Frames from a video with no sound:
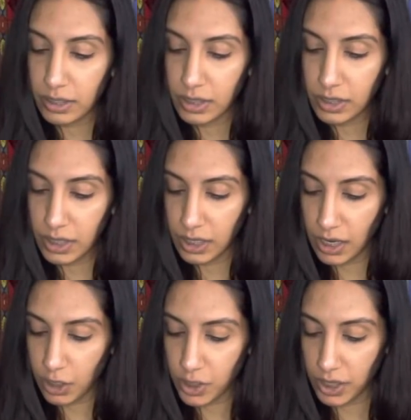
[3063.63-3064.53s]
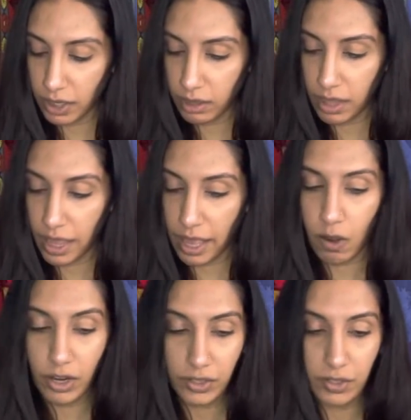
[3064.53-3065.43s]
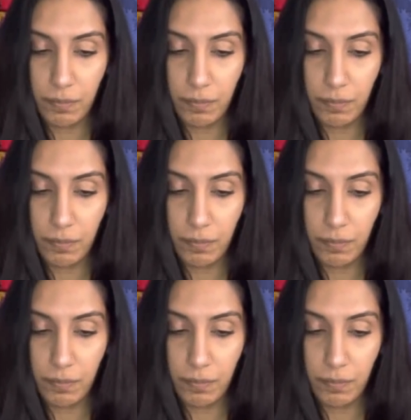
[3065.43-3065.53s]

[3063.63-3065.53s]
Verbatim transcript: in this connection. Like they are